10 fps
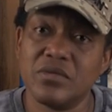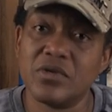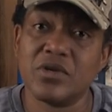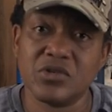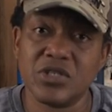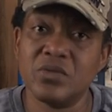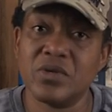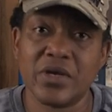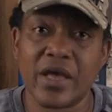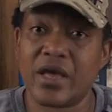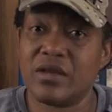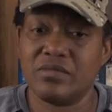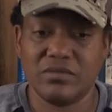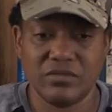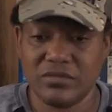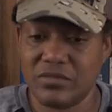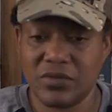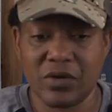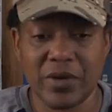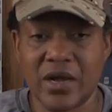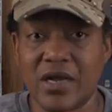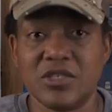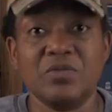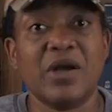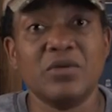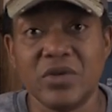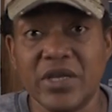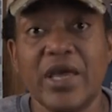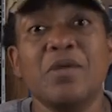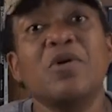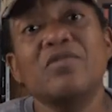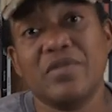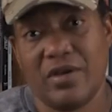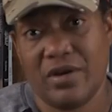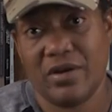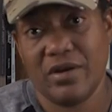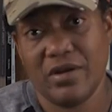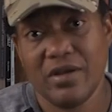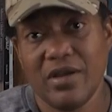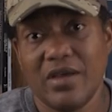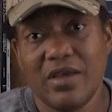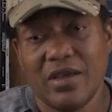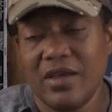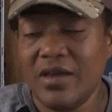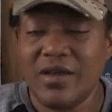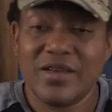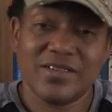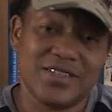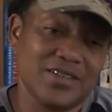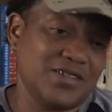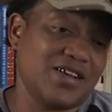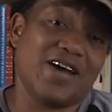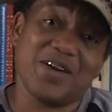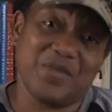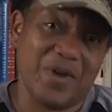You know, she would have had, oh my God, she probably would have came over there to Saudi